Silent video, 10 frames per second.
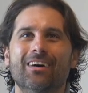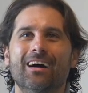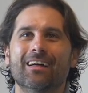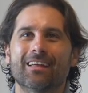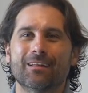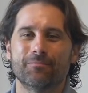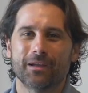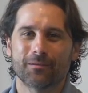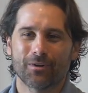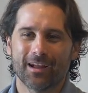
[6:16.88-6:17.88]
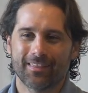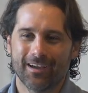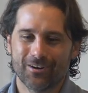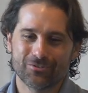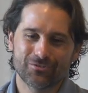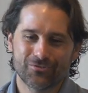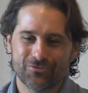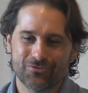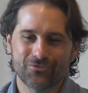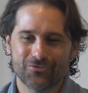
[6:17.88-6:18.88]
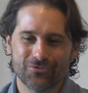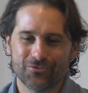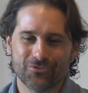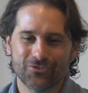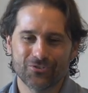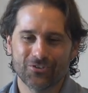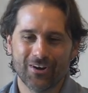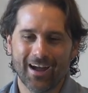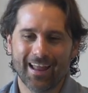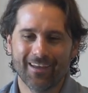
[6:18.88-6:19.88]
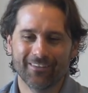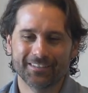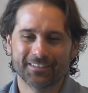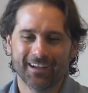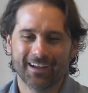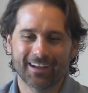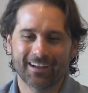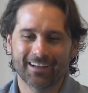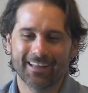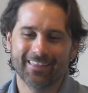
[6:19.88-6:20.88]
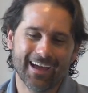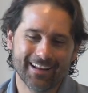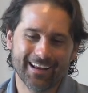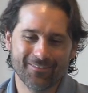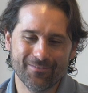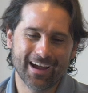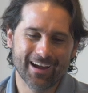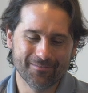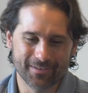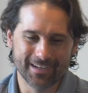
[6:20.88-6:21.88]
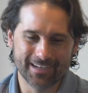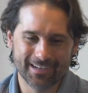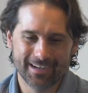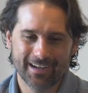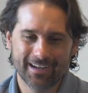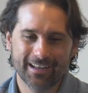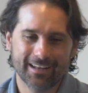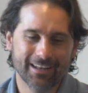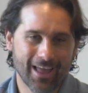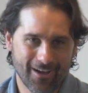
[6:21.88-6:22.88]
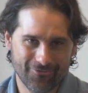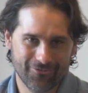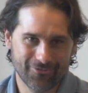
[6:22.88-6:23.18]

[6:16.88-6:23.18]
and then a big breath out. And it was like, and then, may I be loved.